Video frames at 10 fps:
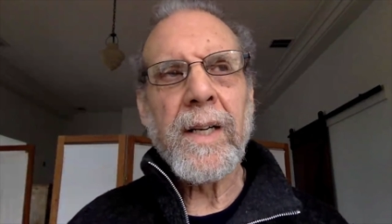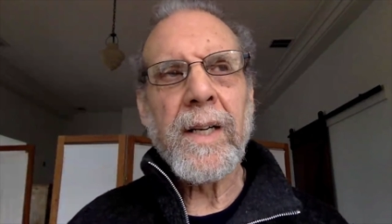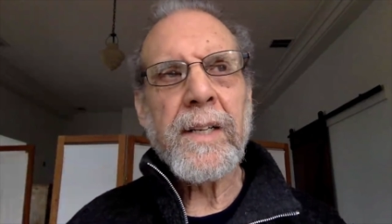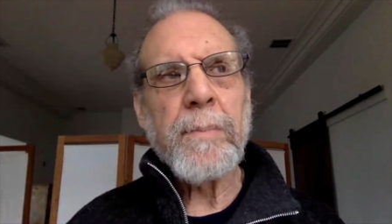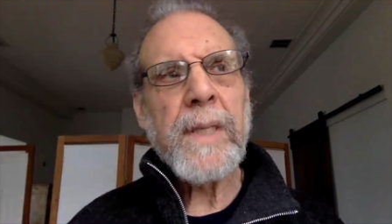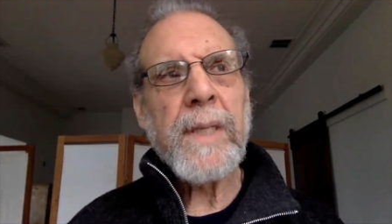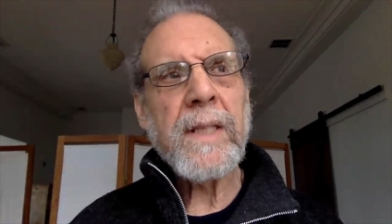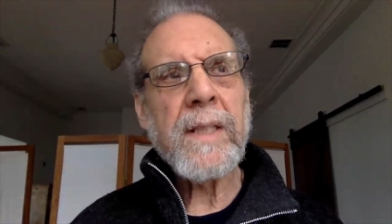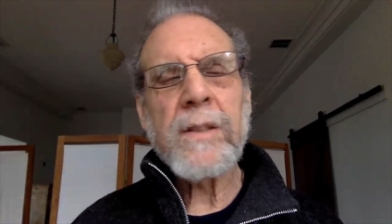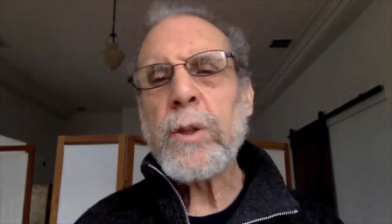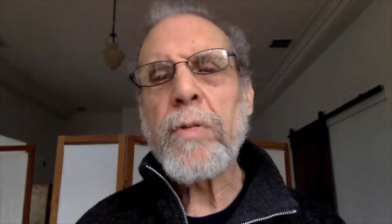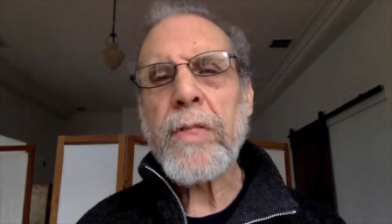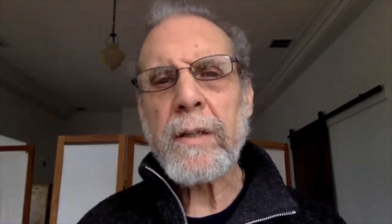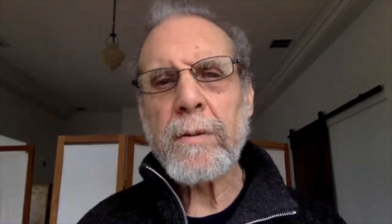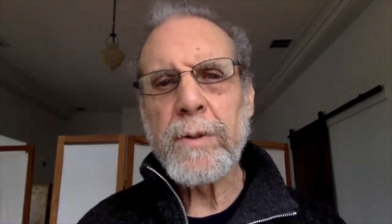Uh, at a meeting in two
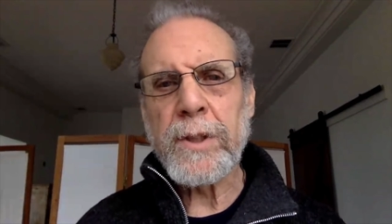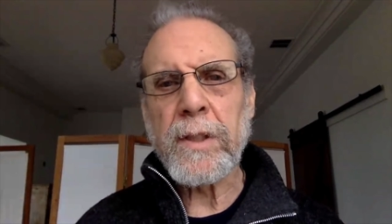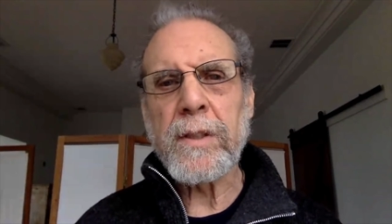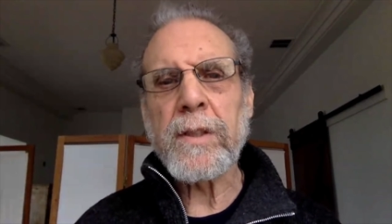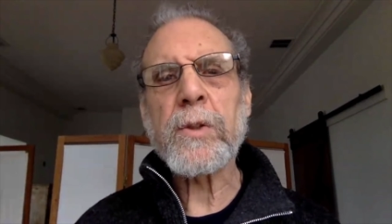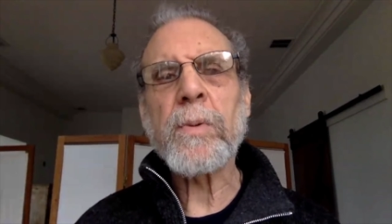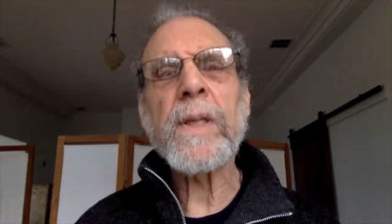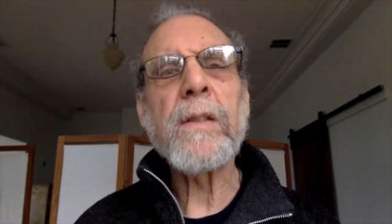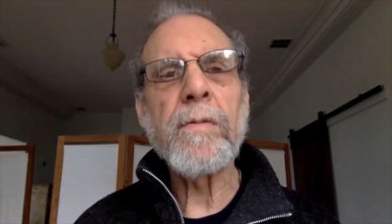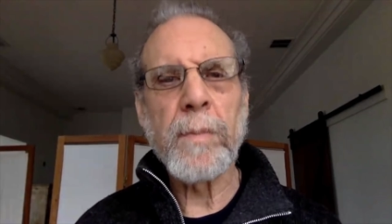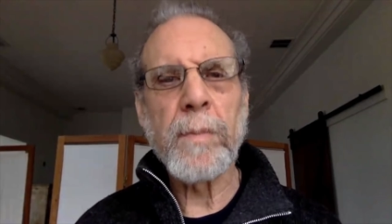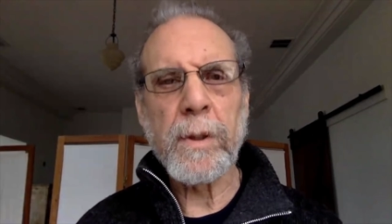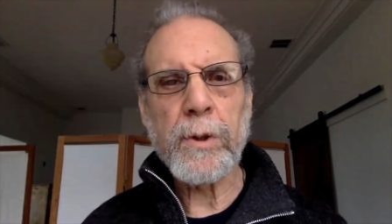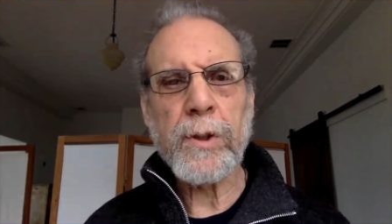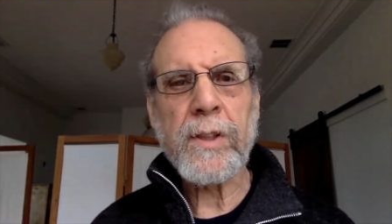thousand on destructive
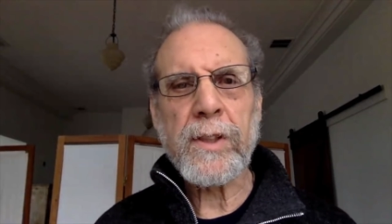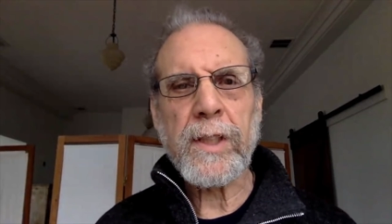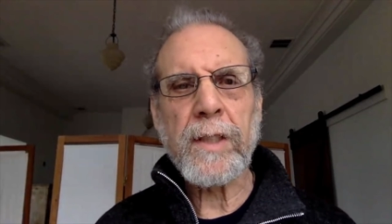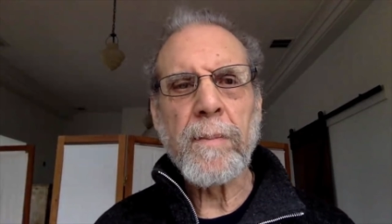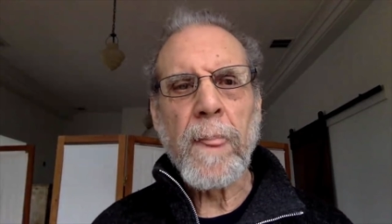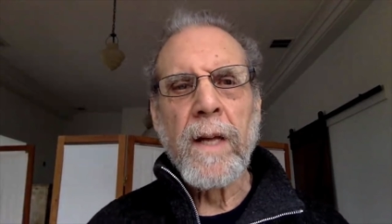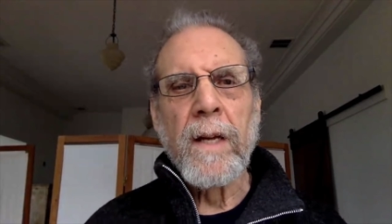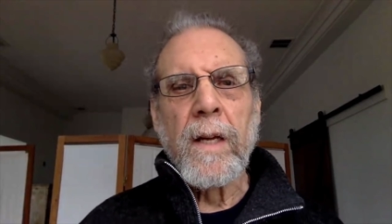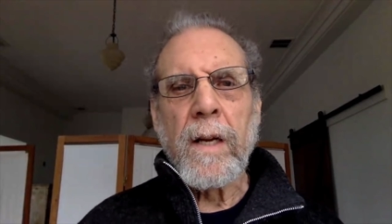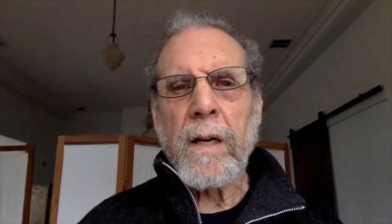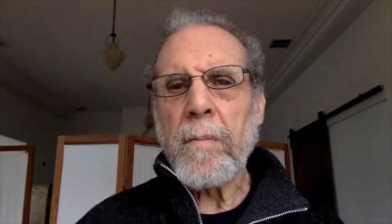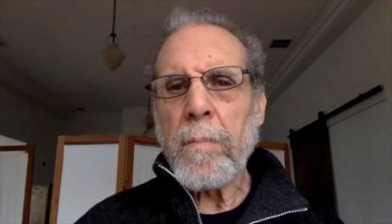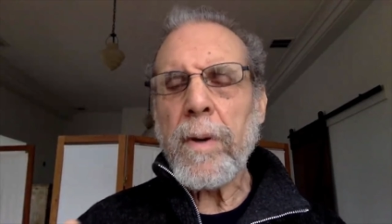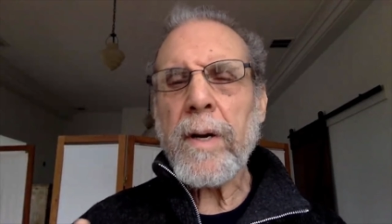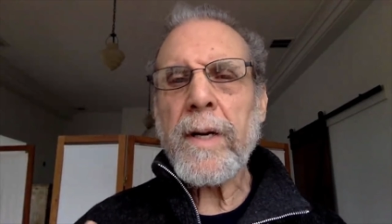emotions. He said, uh,
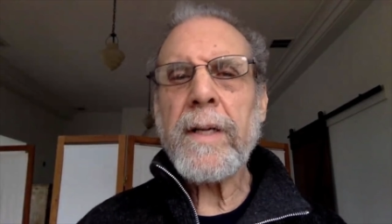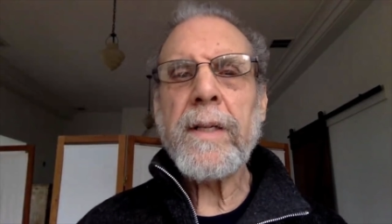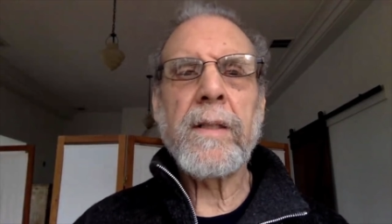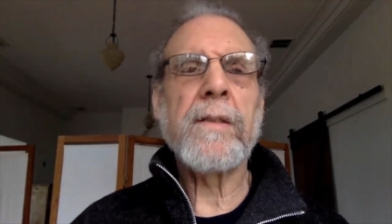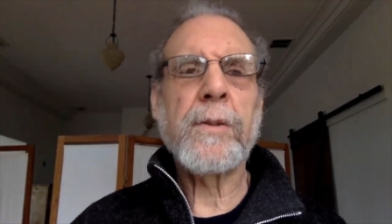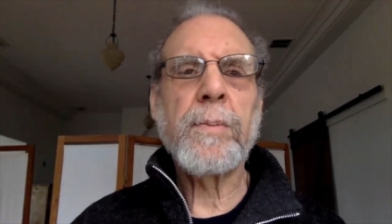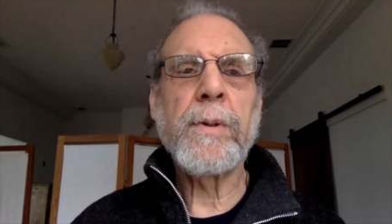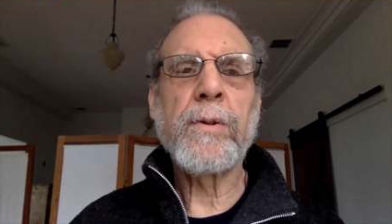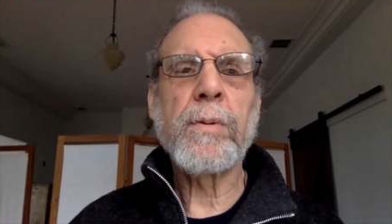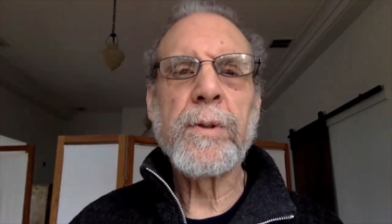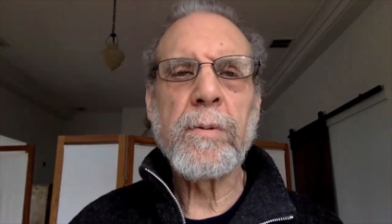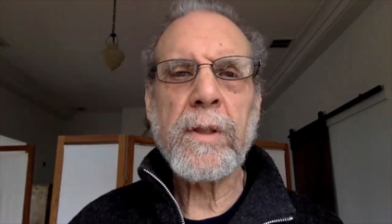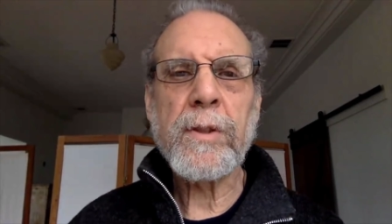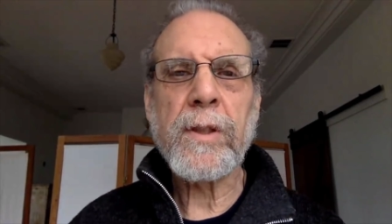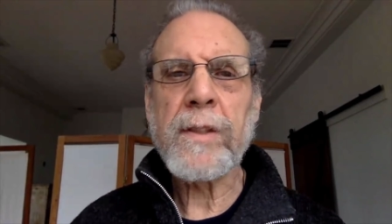my spiritual
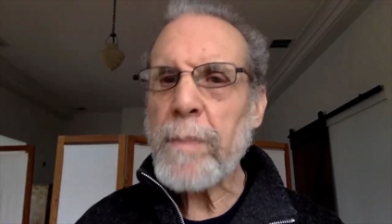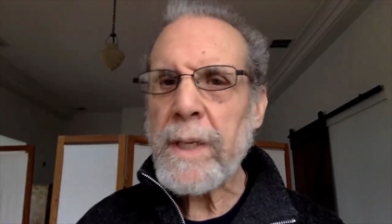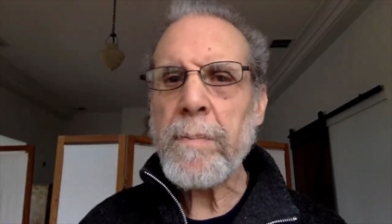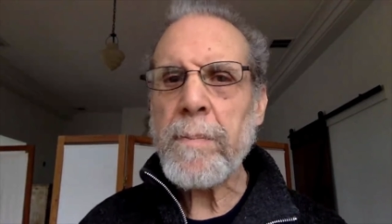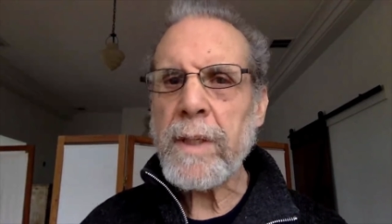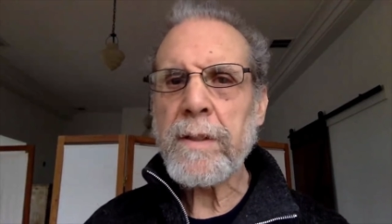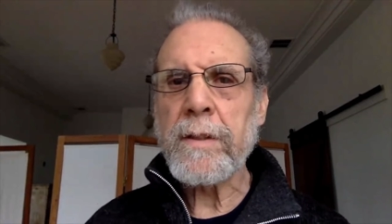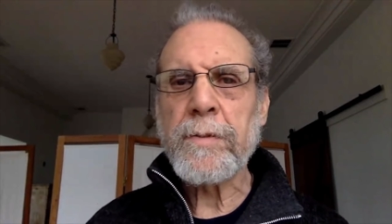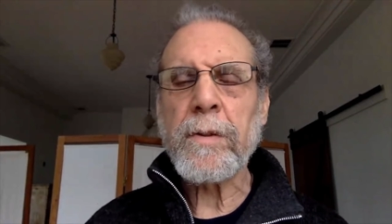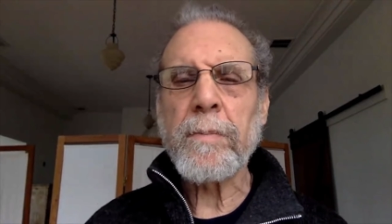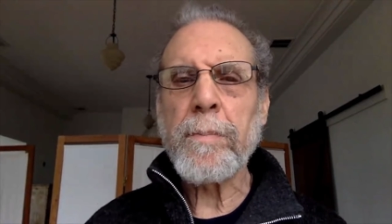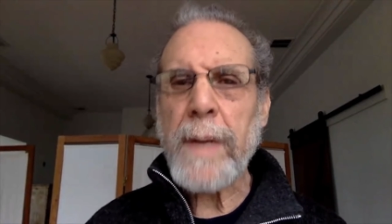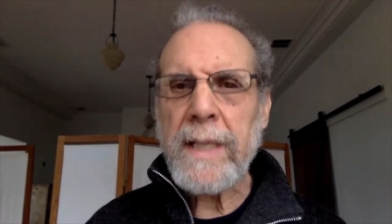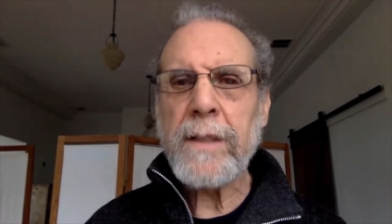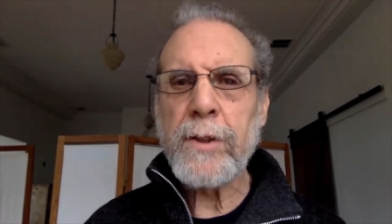tradition has many methods for
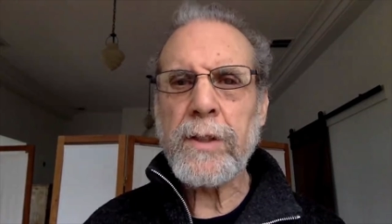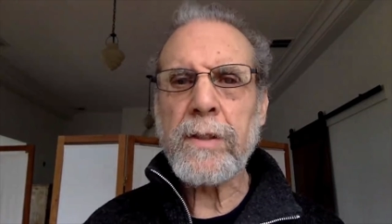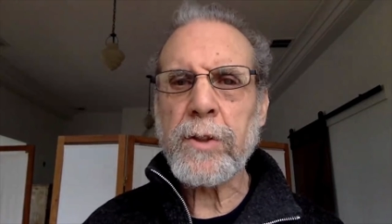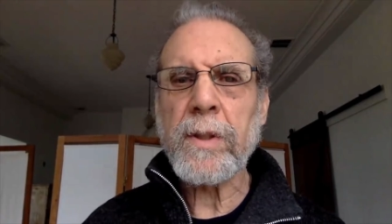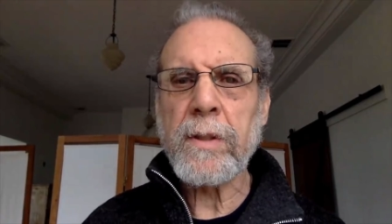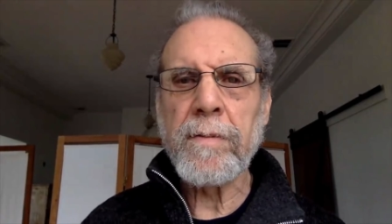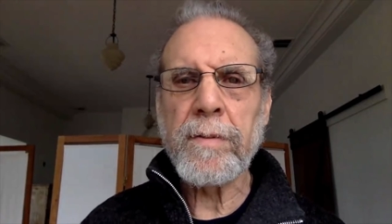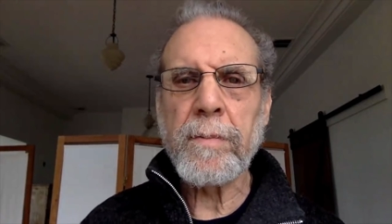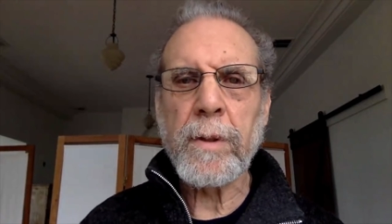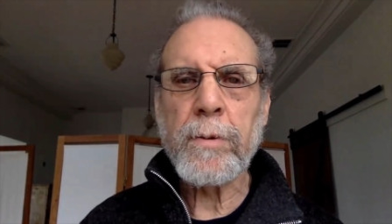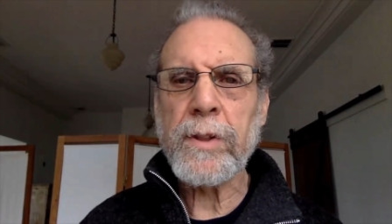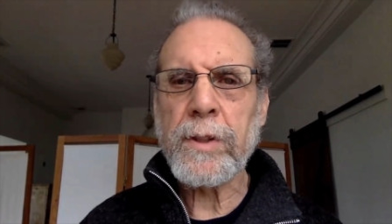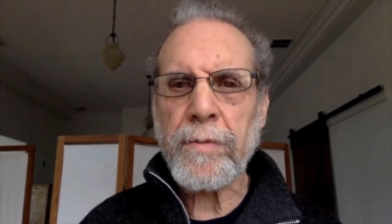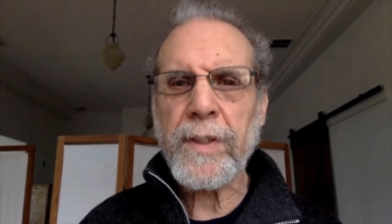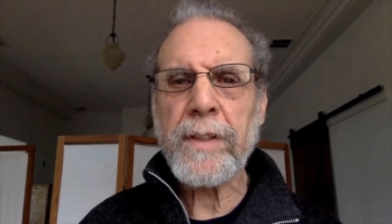managing destructive
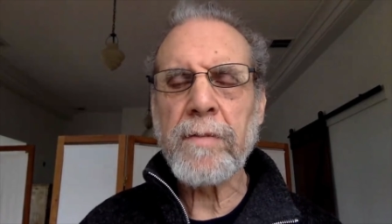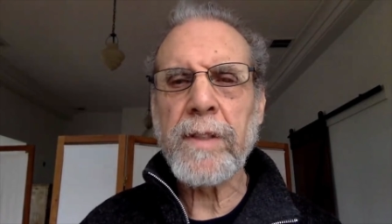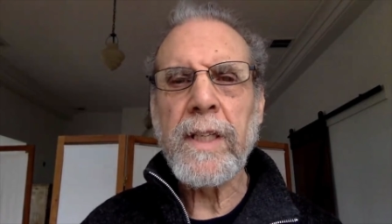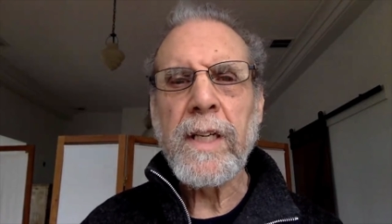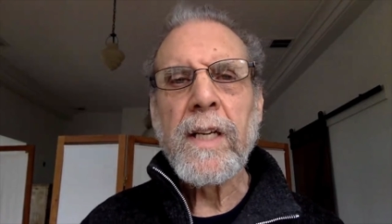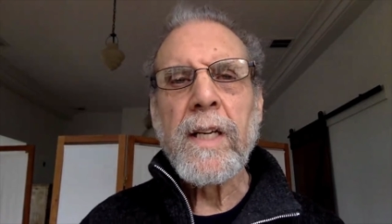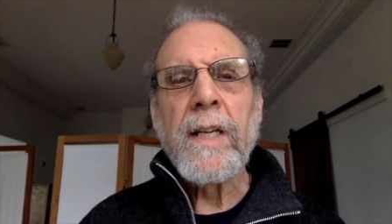emotions effectively.